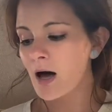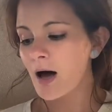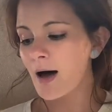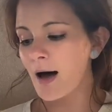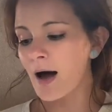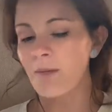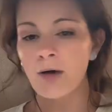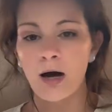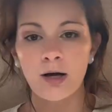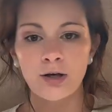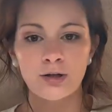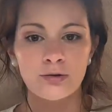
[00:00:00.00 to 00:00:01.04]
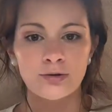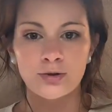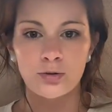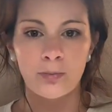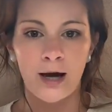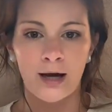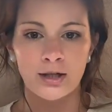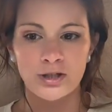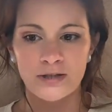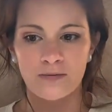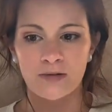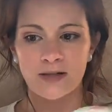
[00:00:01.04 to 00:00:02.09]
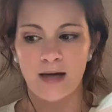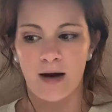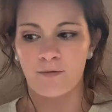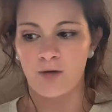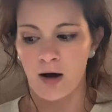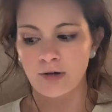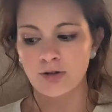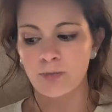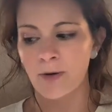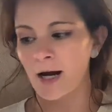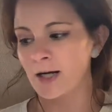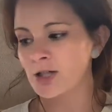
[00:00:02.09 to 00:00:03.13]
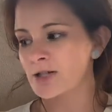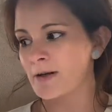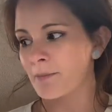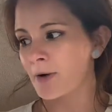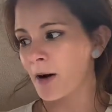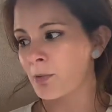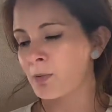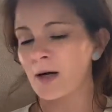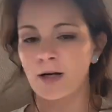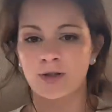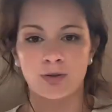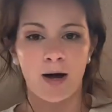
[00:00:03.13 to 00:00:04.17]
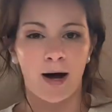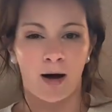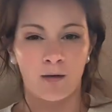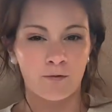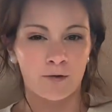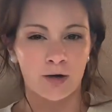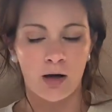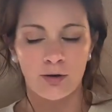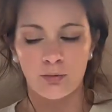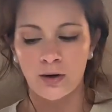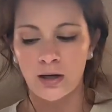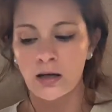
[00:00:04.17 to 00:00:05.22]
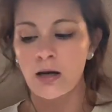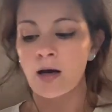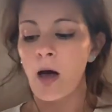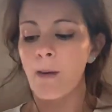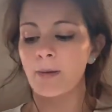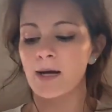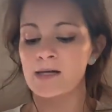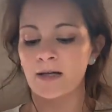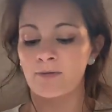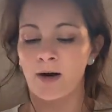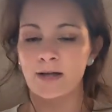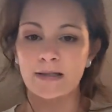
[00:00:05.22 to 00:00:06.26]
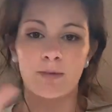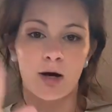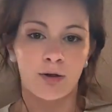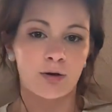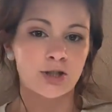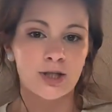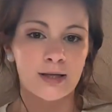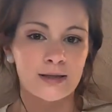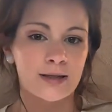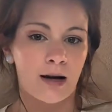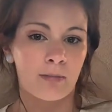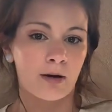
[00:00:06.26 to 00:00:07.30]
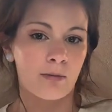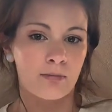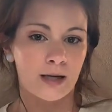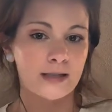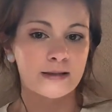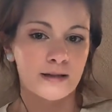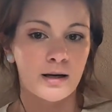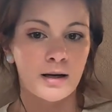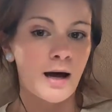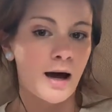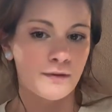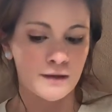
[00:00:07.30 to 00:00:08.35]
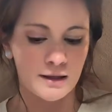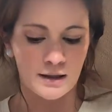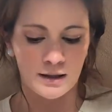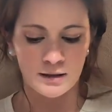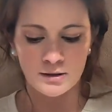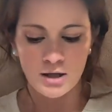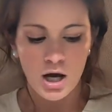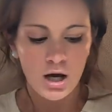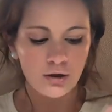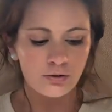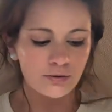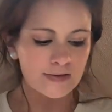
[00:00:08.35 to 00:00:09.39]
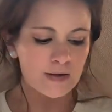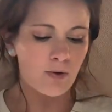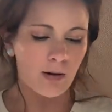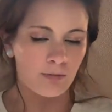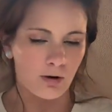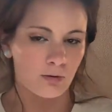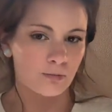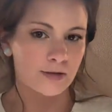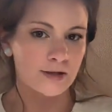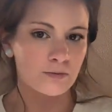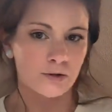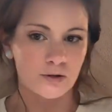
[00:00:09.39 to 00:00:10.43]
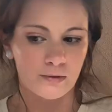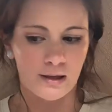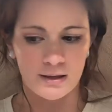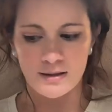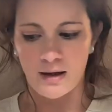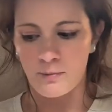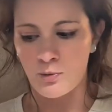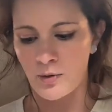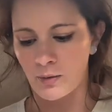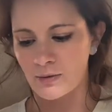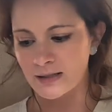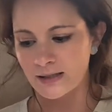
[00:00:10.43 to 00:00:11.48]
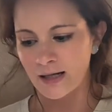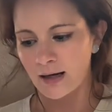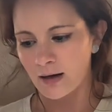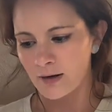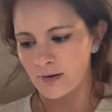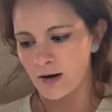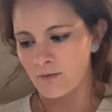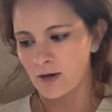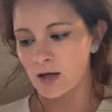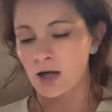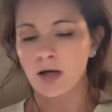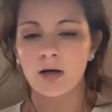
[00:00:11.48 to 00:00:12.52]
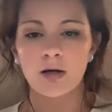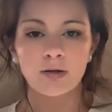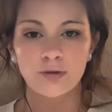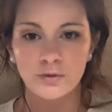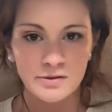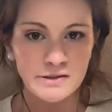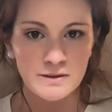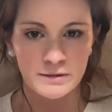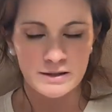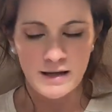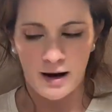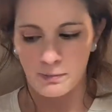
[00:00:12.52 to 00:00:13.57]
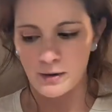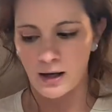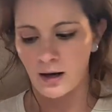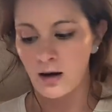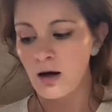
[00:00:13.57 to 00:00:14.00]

I'm not going to use 2 packages of this. I've got 2 packages. I'm probably going to do half of another one because I've got some other cheese that I'm going to mix in at the end. You'll see where I'm going with this once we get to that point. Once I take it out of the oven, you'll see what's happening.